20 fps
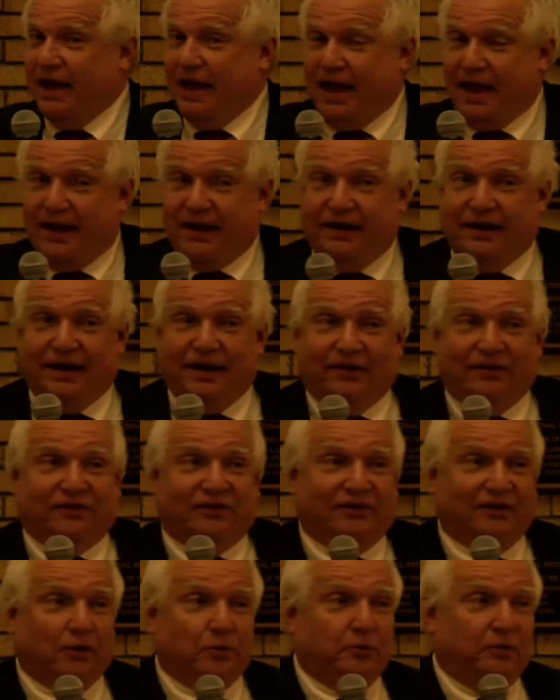And in
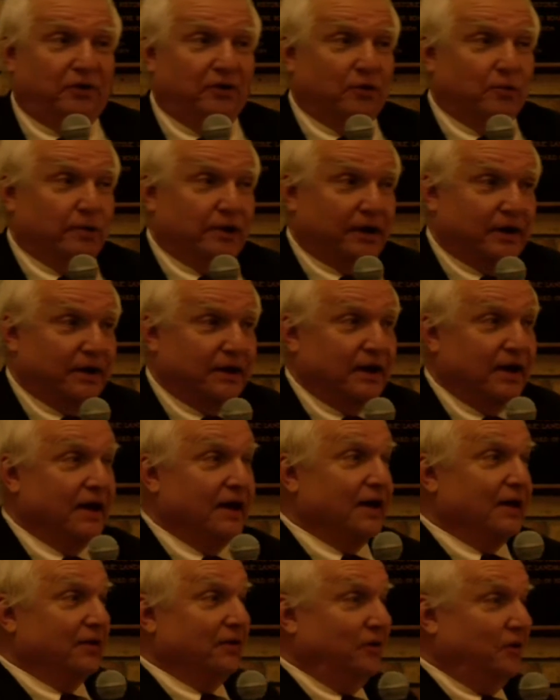so doing,
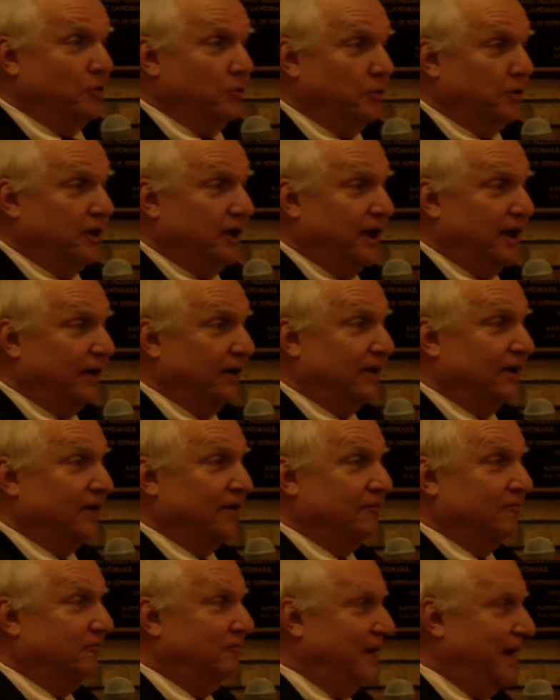you can
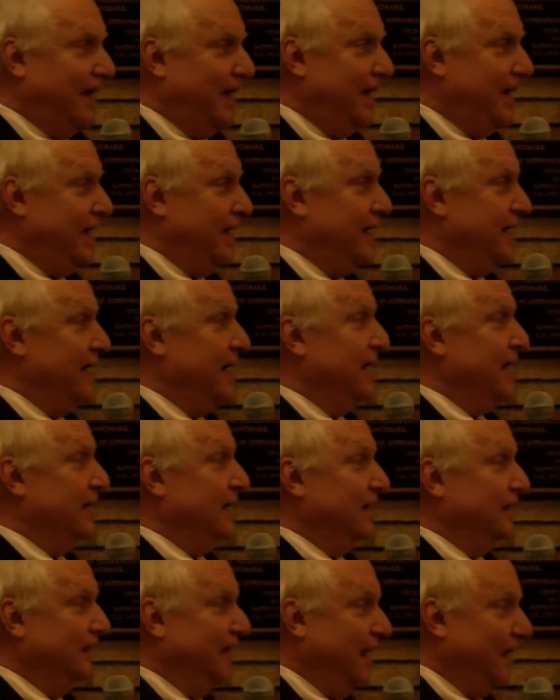convey,
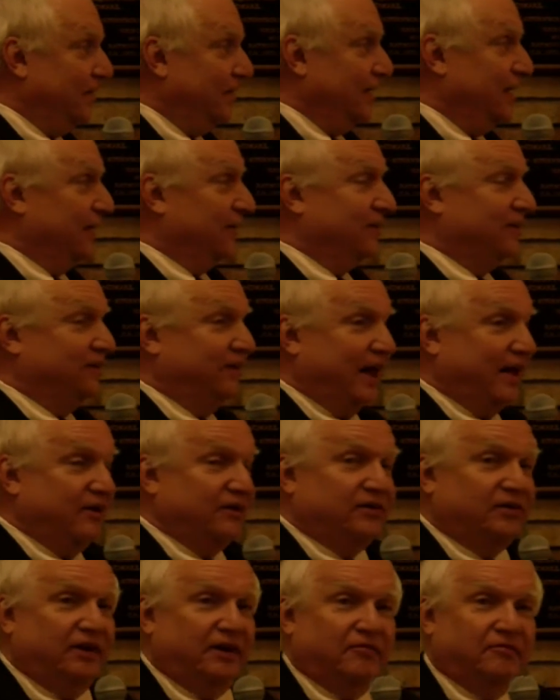as an
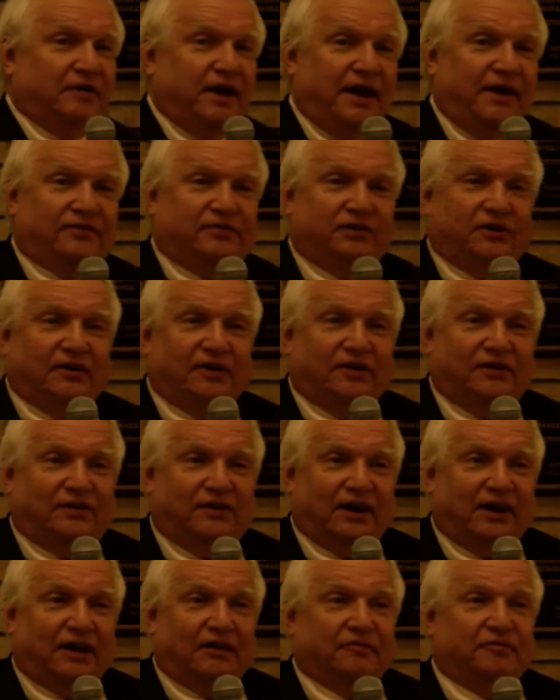extension of nature
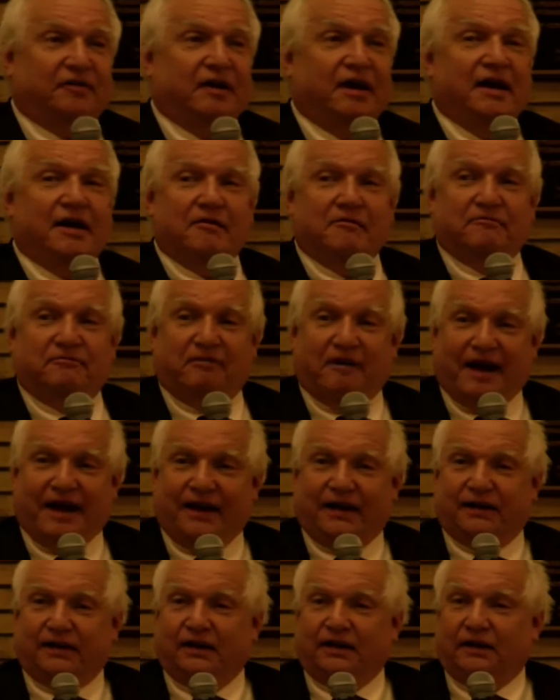itself,
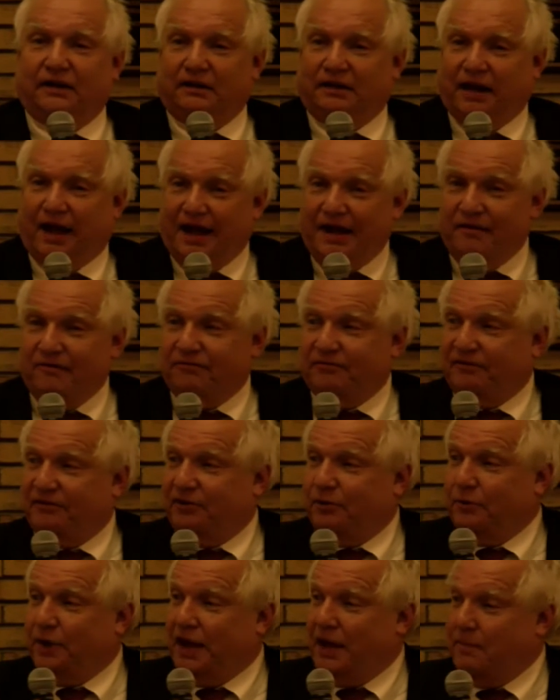vital life
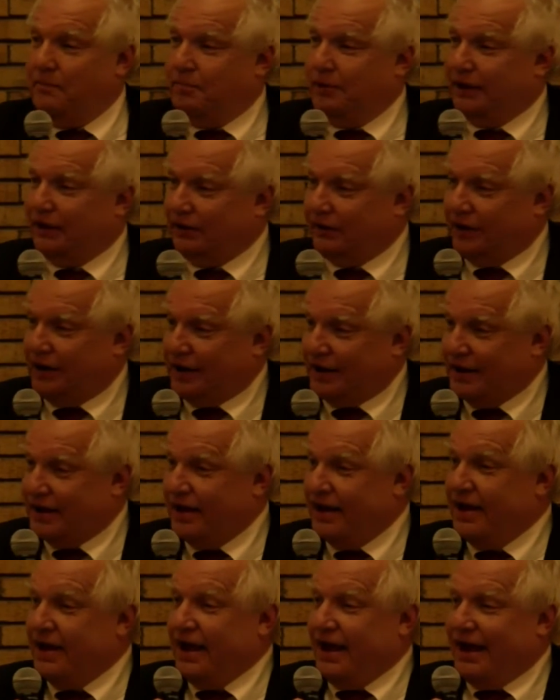to a building
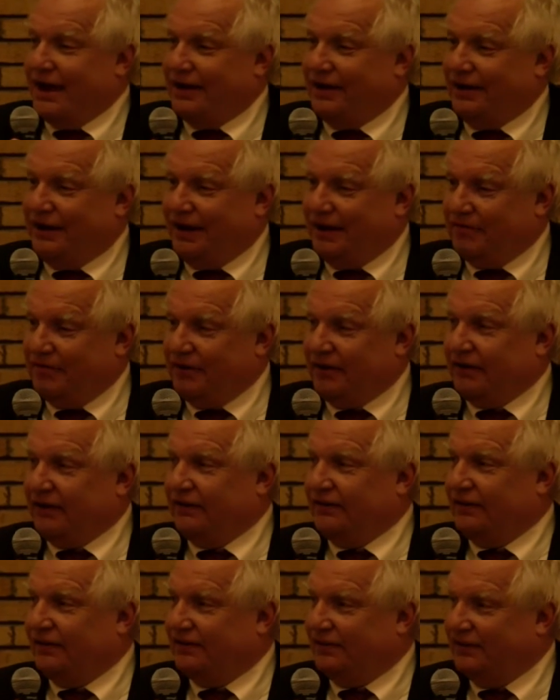and give
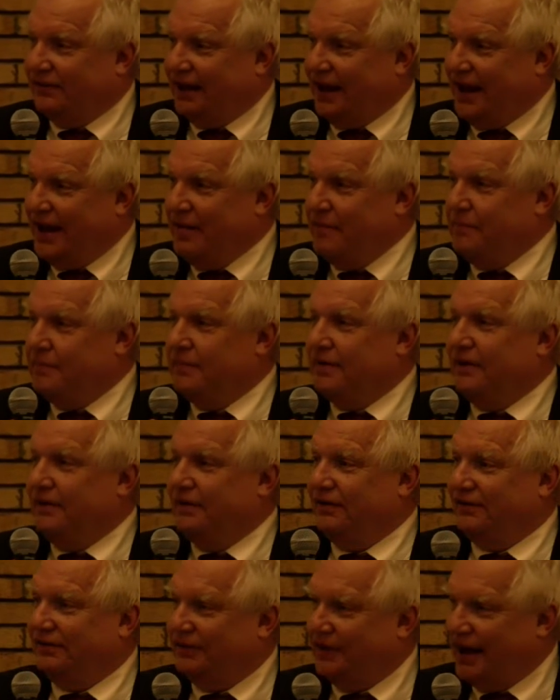it the same
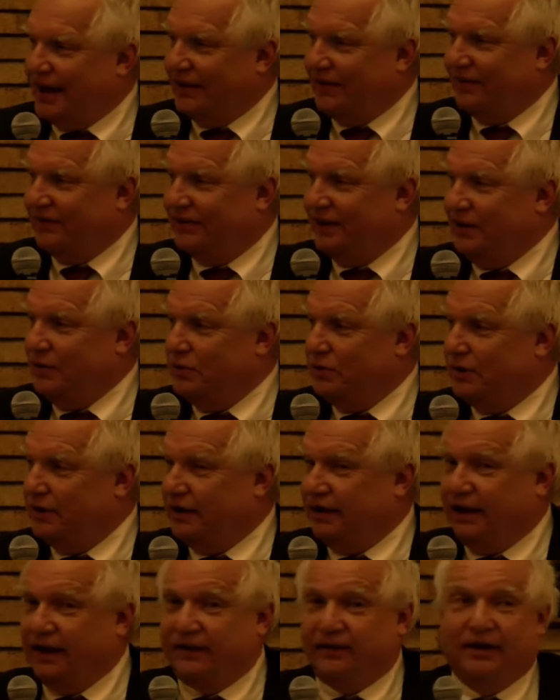sense that you can
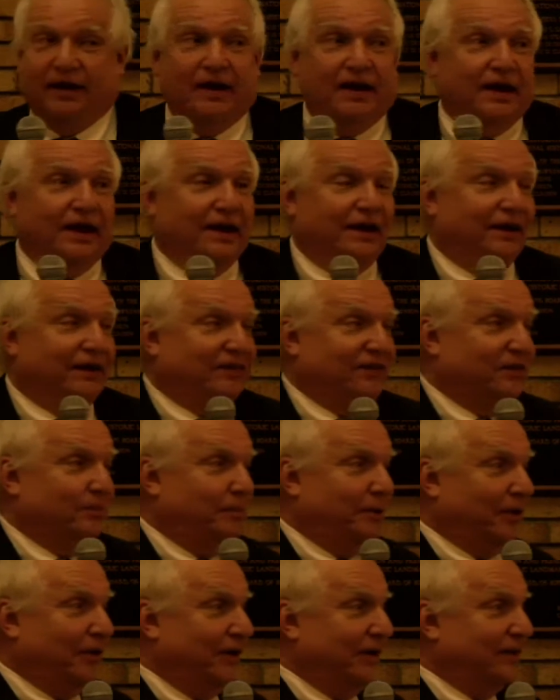get in
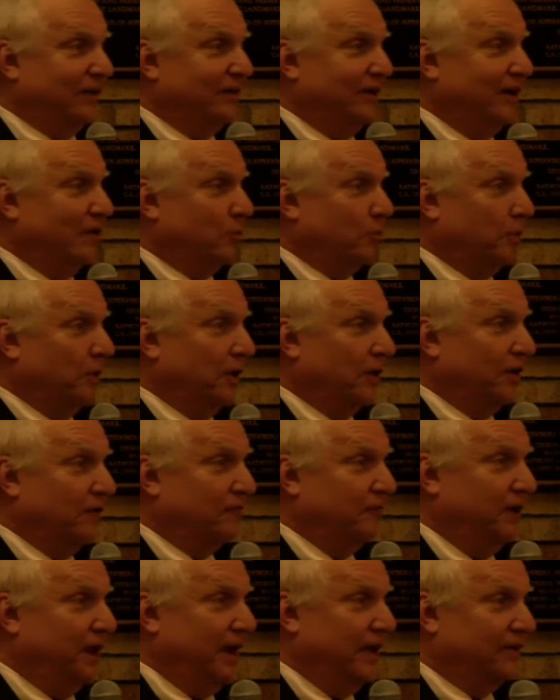experiencing a work
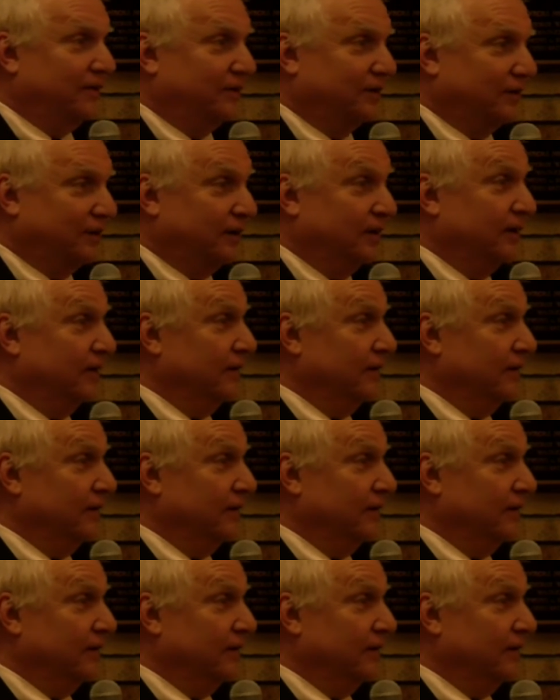of nature.